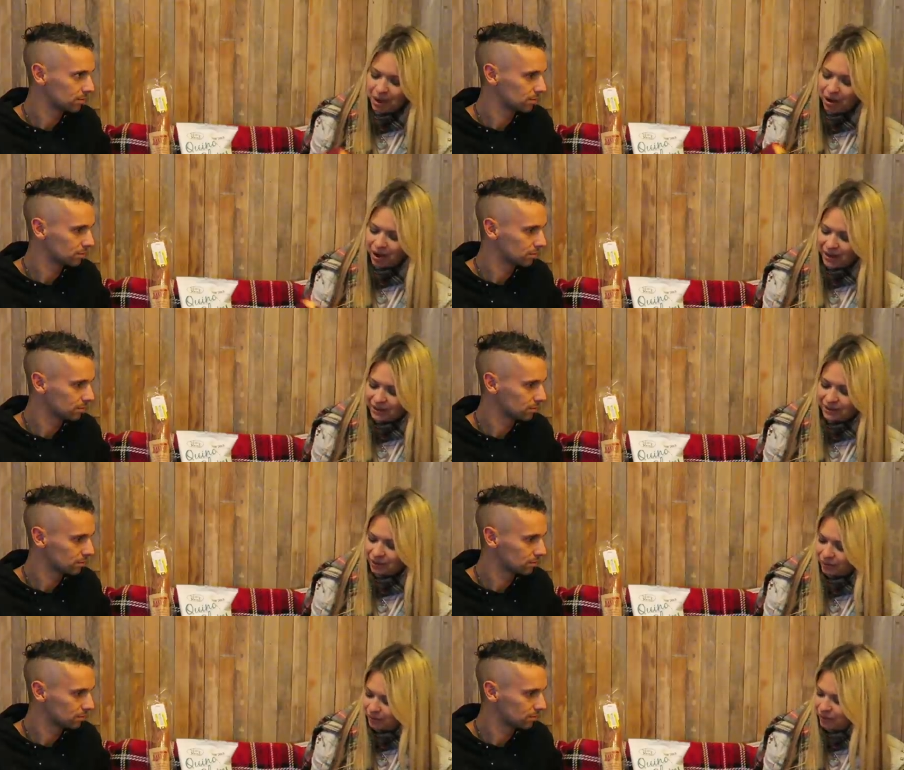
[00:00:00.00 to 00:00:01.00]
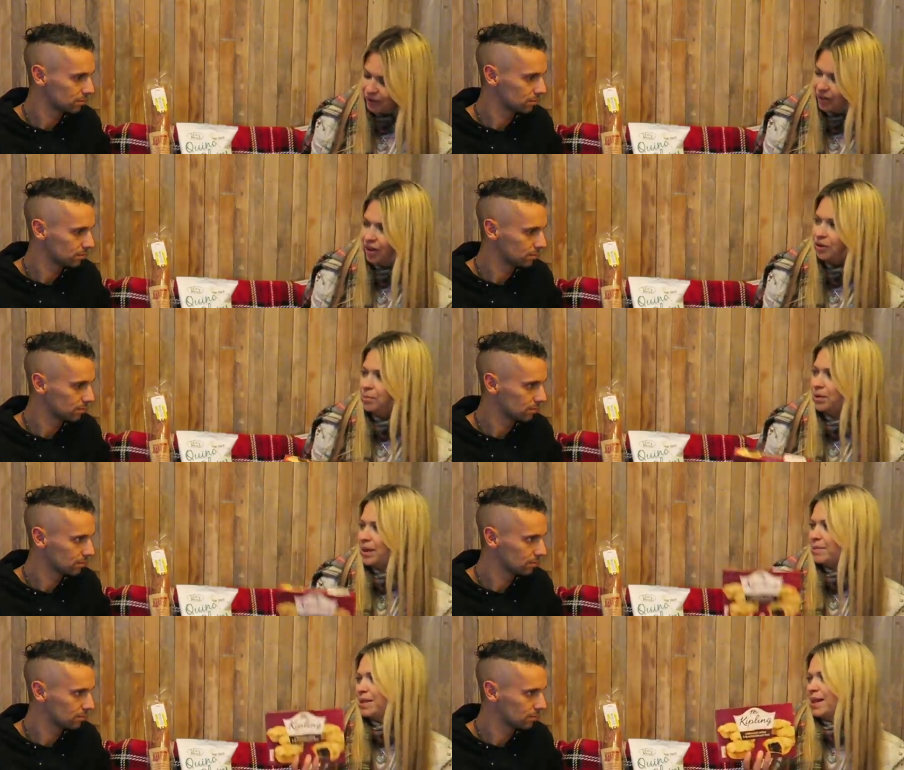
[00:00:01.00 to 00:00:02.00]
Speaker 1: pies. Who put
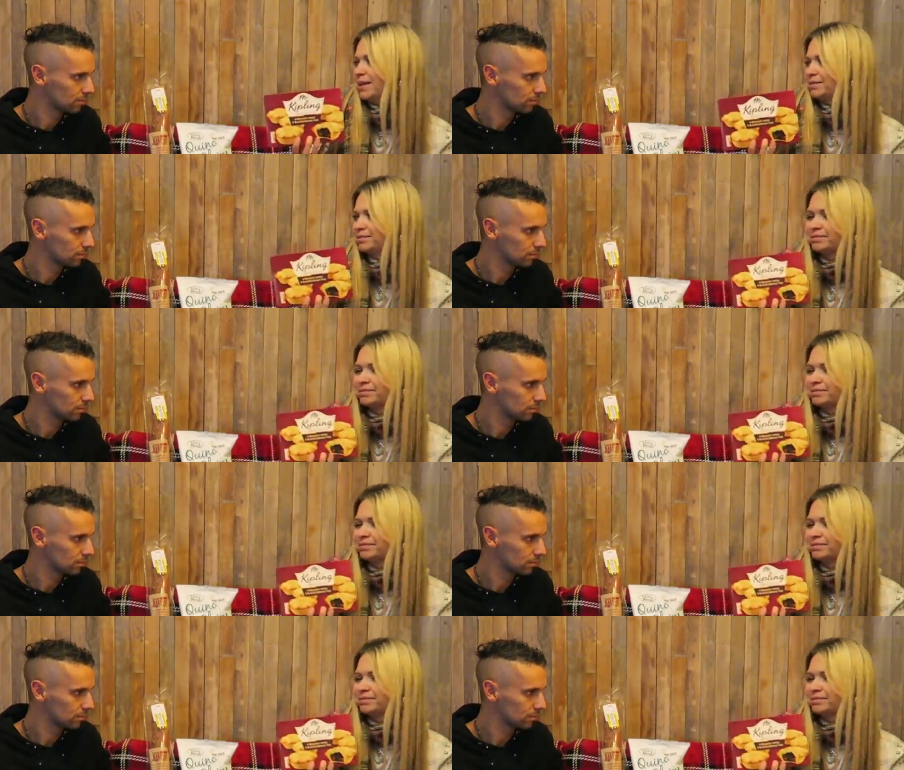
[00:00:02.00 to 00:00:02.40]
them in there?